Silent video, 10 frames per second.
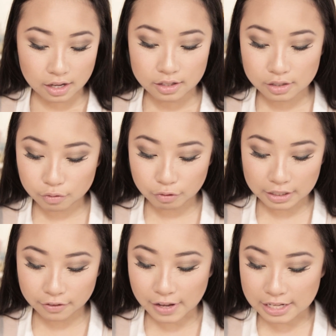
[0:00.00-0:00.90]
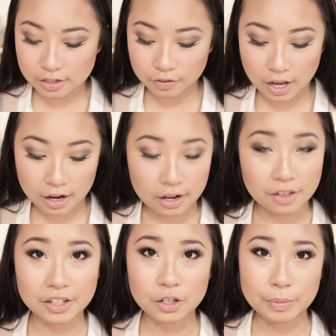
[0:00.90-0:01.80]
This is a really festive colour and I
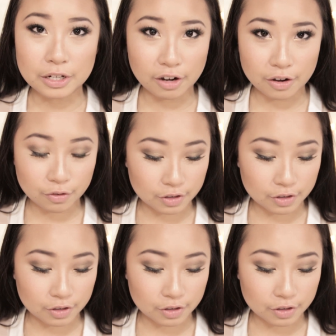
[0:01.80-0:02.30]
think it'll be great for